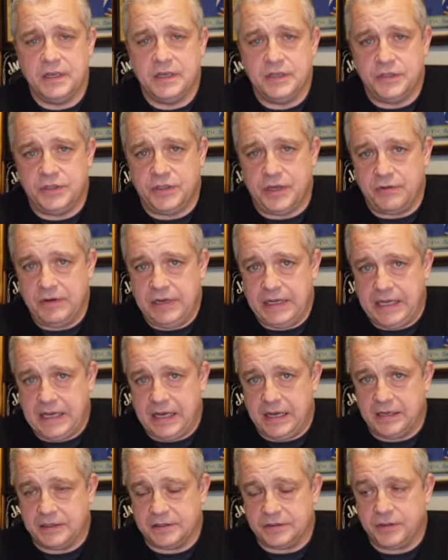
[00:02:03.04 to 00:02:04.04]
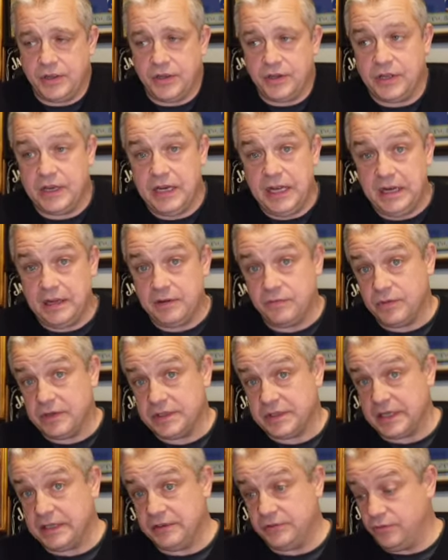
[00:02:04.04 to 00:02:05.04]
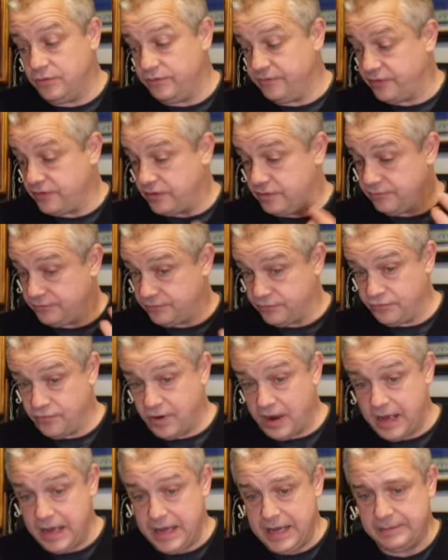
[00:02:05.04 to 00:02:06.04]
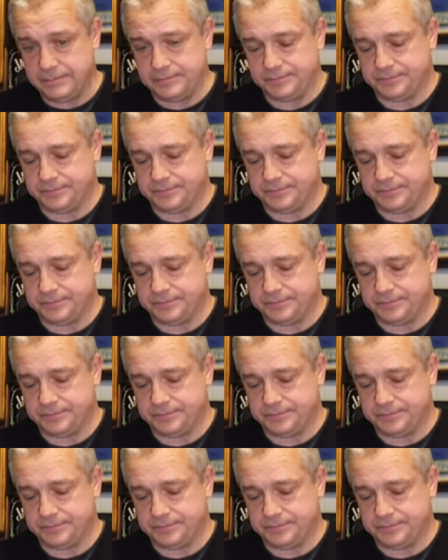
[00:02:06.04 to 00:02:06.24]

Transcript: sherry cask. Now, Canadian whiskey is known for rye.